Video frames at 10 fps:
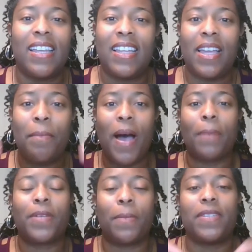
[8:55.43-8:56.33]
it
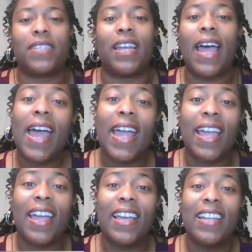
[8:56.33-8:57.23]
popped up and said,
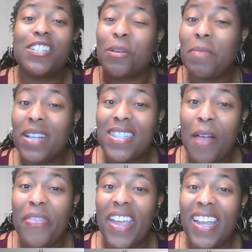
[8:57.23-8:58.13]
hey, did you miss
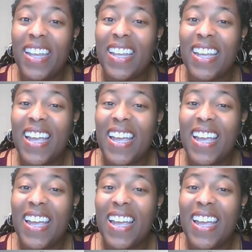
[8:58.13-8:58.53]
something?